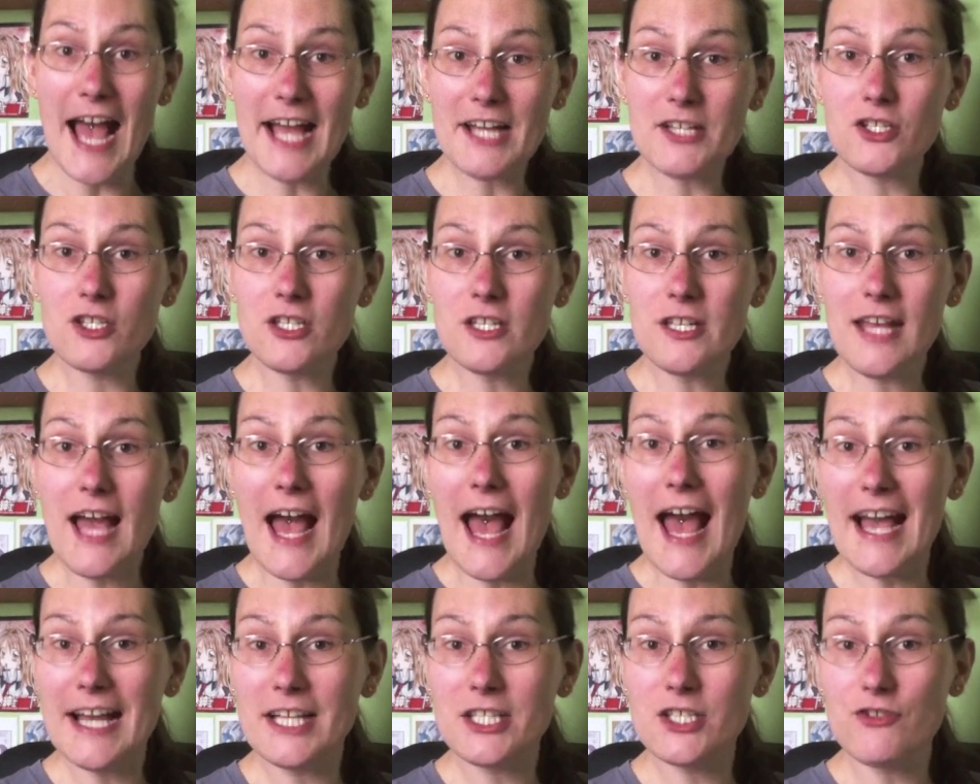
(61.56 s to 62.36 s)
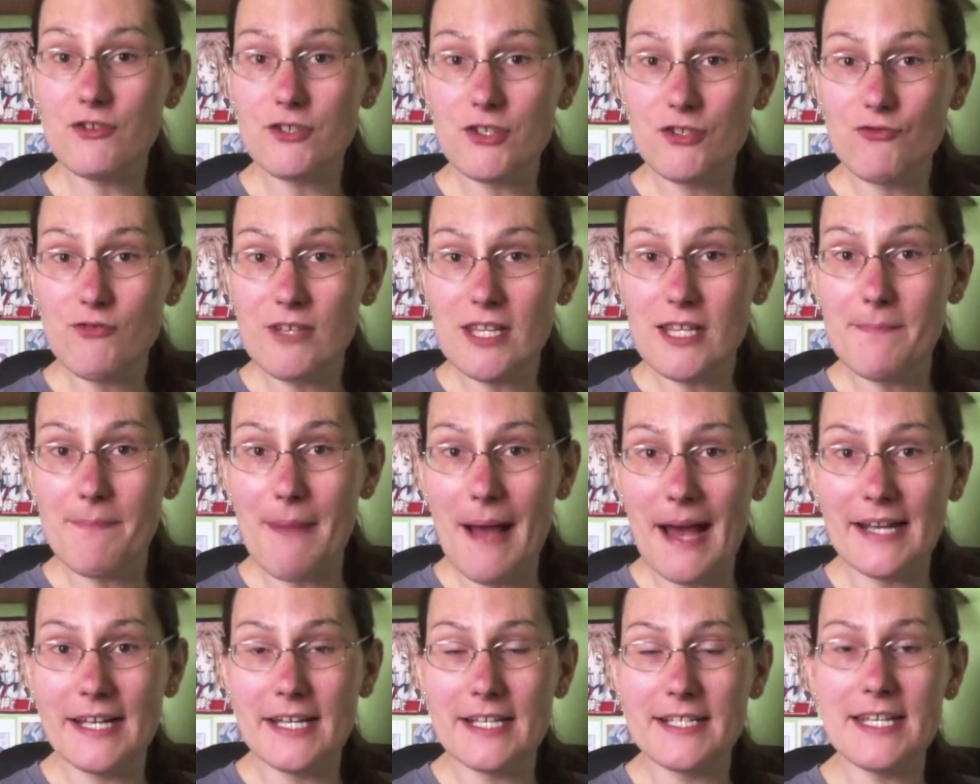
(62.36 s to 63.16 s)
actually ACTA is a really
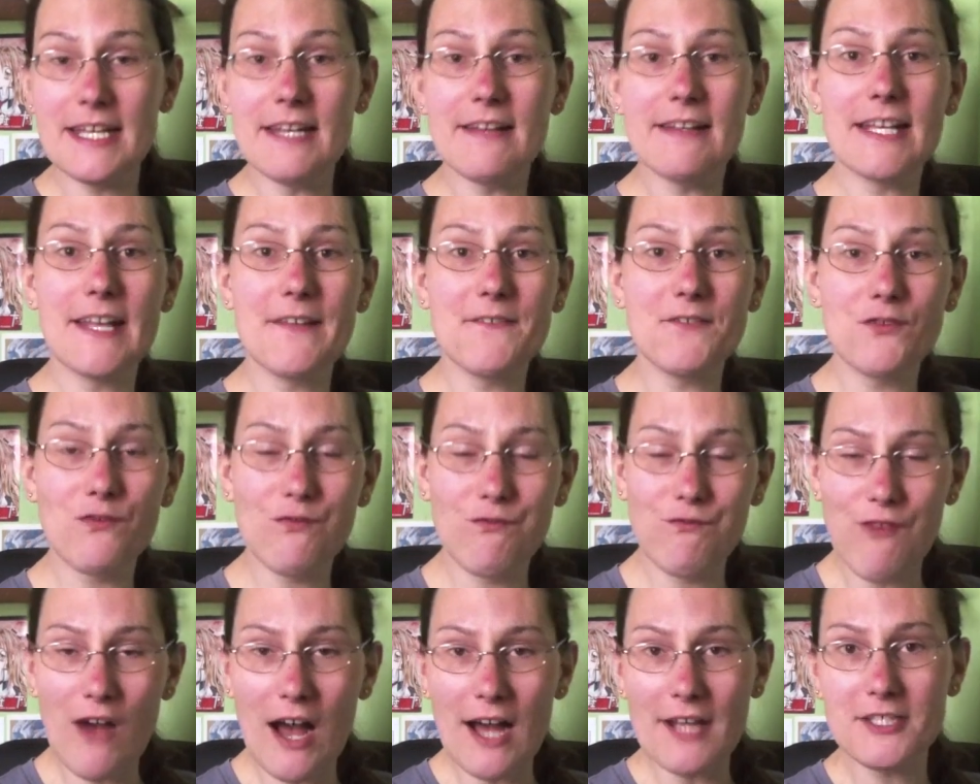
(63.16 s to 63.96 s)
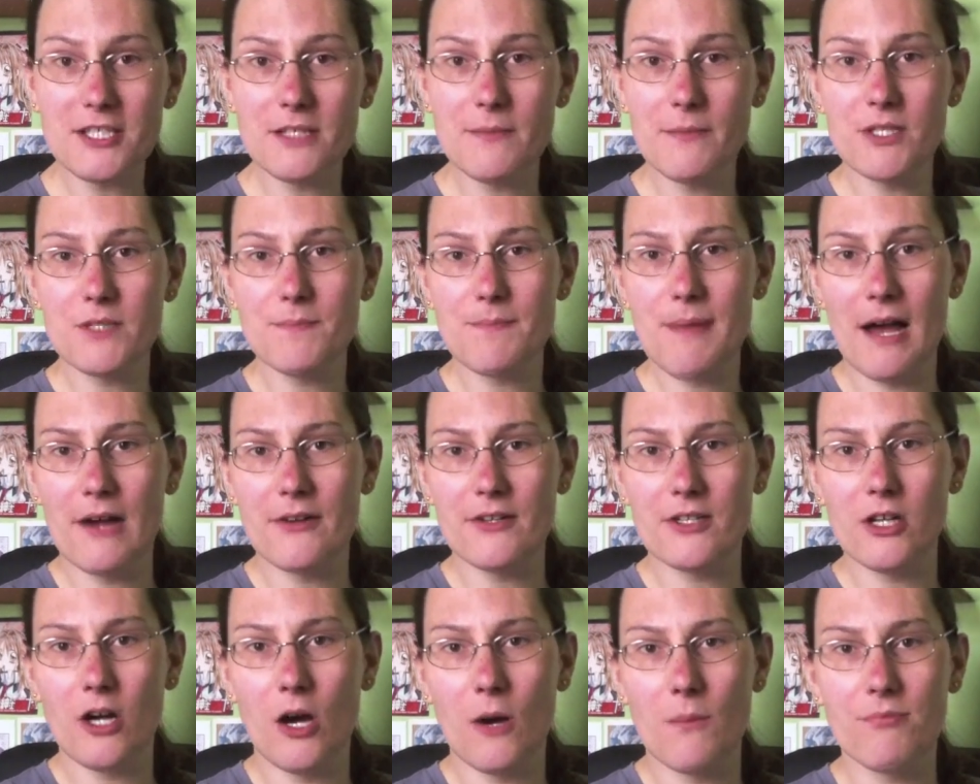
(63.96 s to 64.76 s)
bad idea, it gives far too much
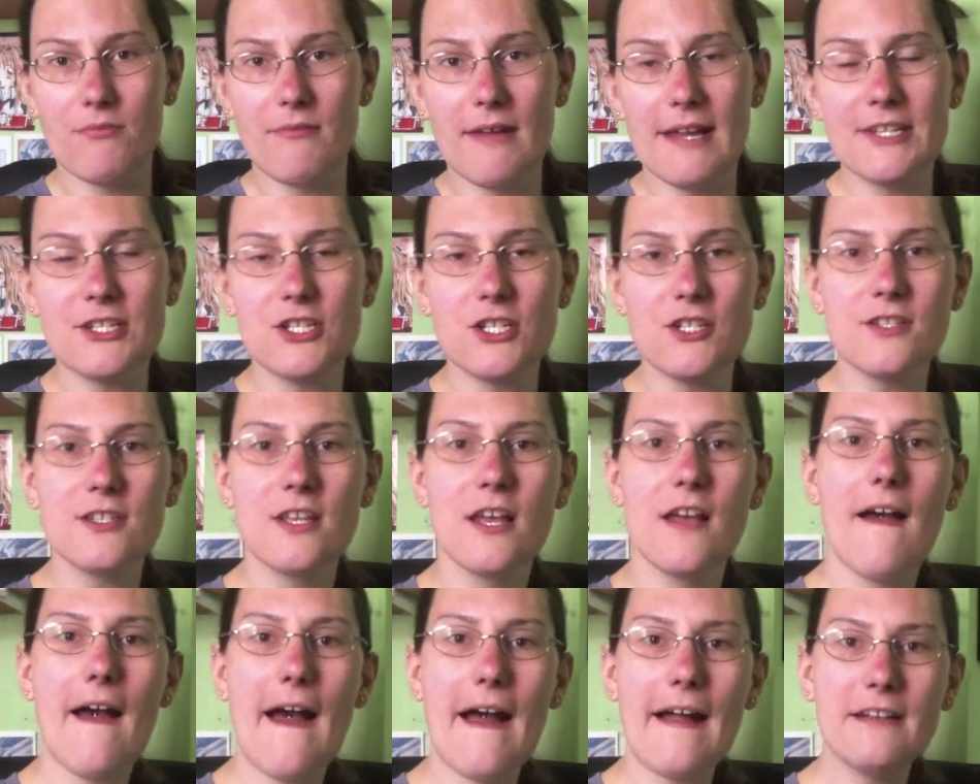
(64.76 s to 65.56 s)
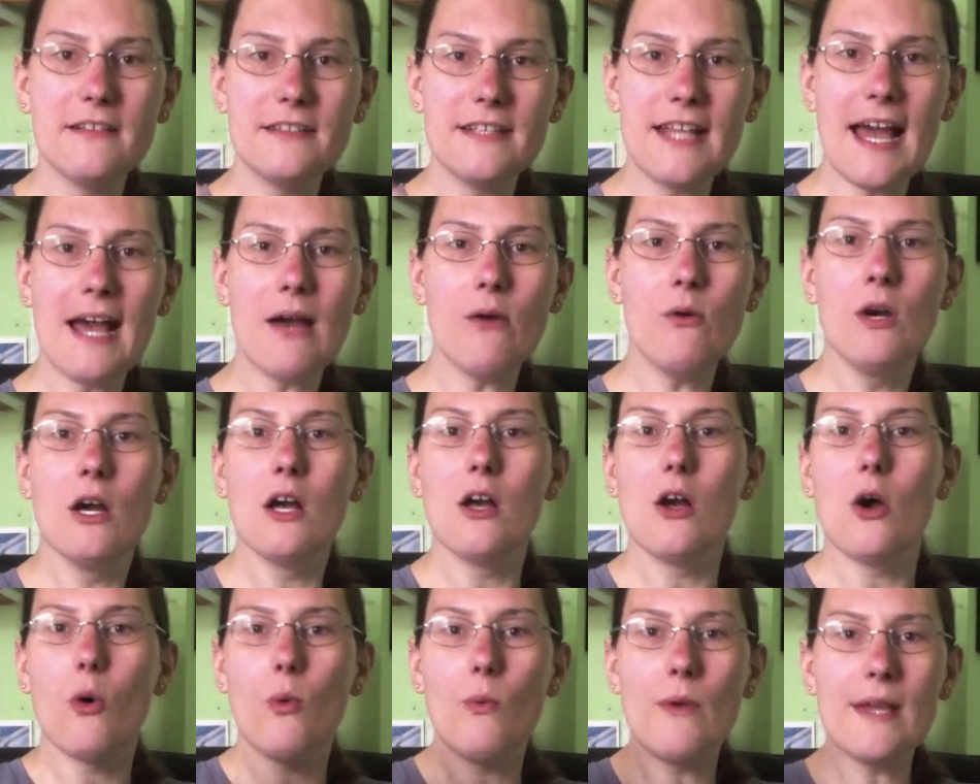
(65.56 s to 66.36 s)
power to corporations, and now
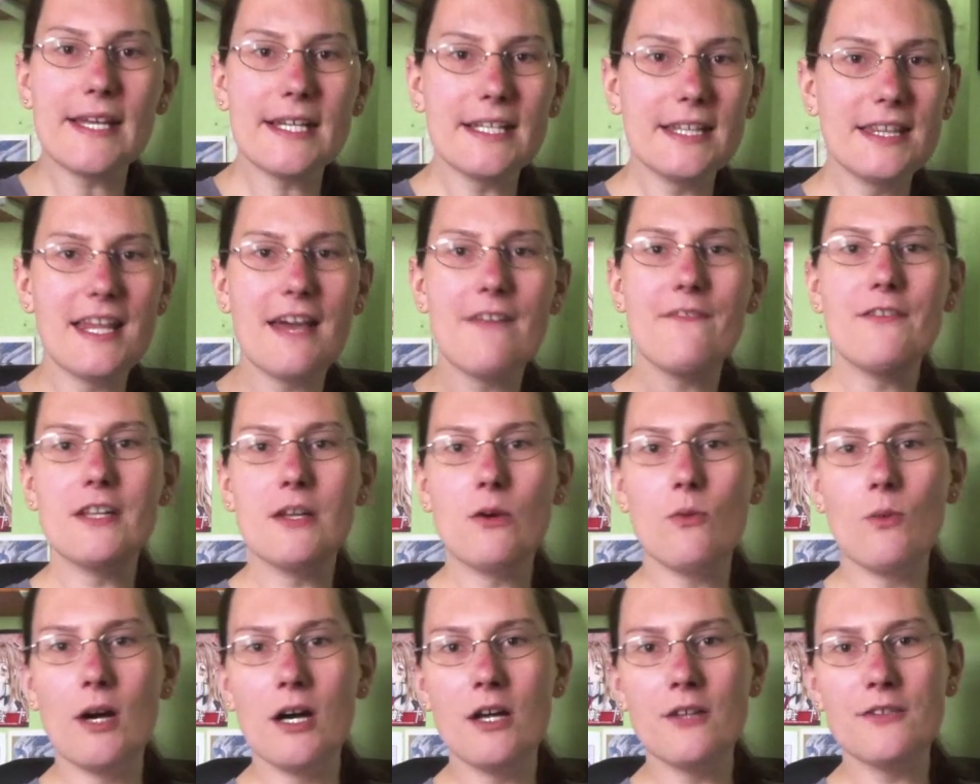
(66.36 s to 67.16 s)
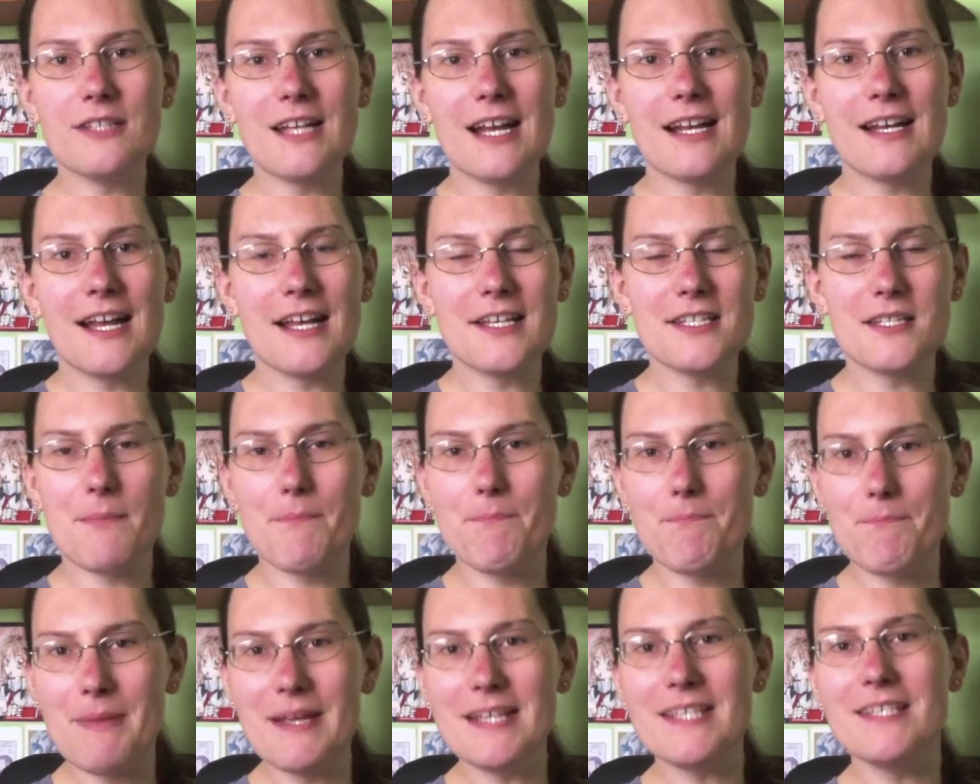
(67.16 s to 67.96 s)
we can live in a world that has a
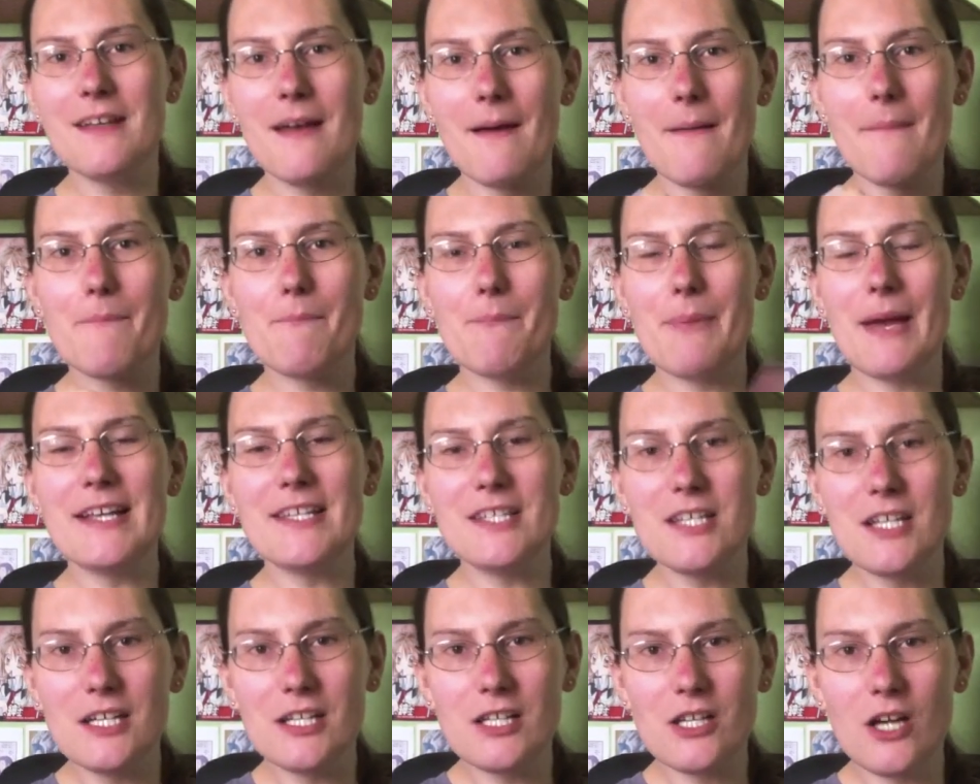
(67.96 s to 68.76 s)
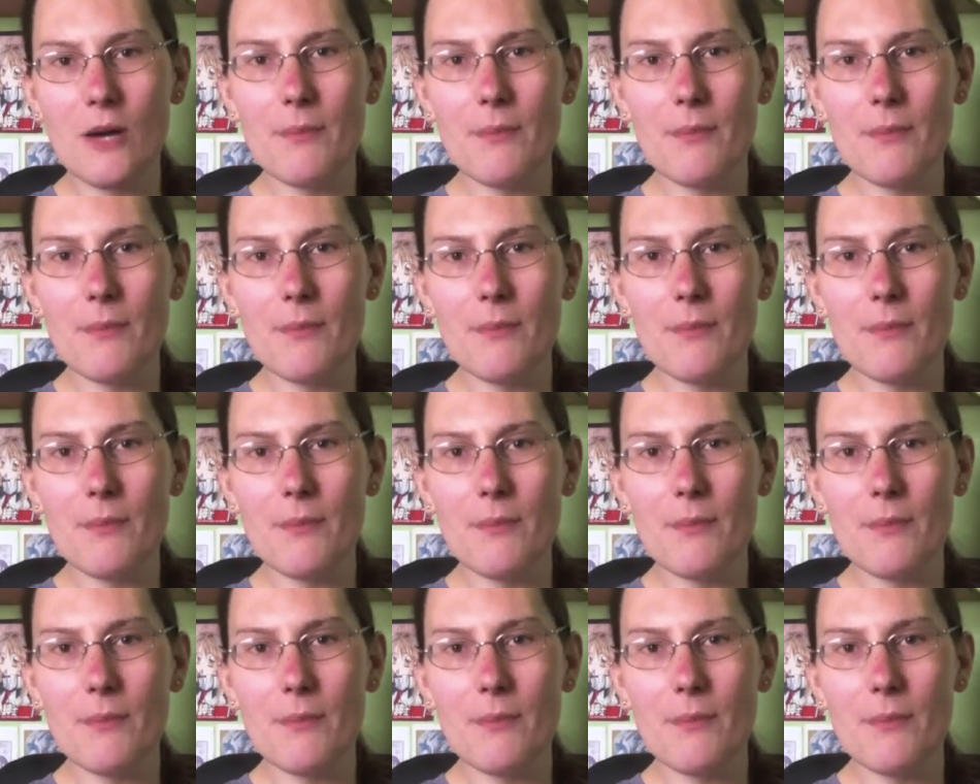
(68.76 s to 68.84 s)
bit better